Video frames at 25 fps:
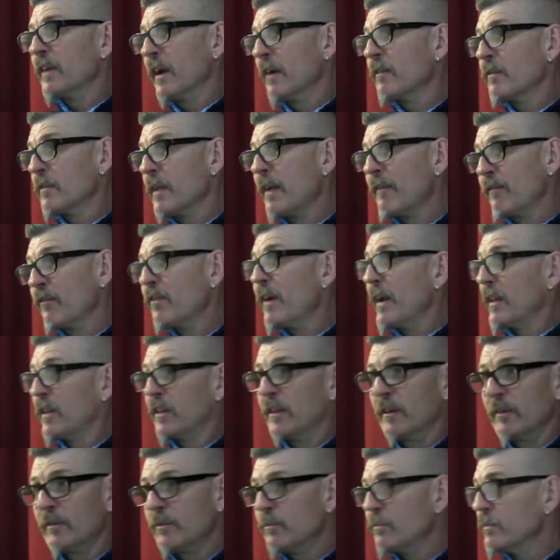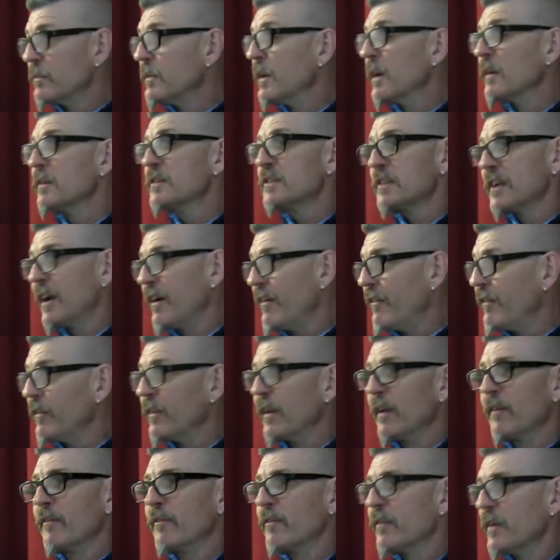they've read the stuff
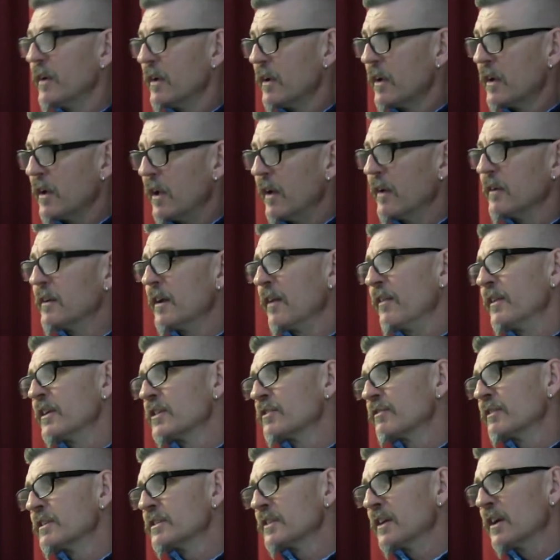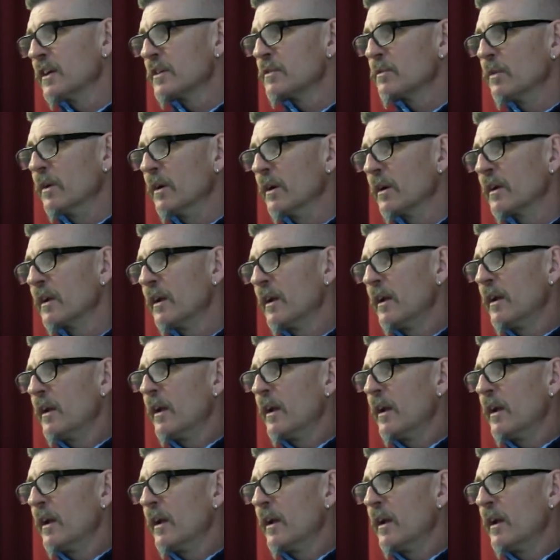and they've kind of done this research work.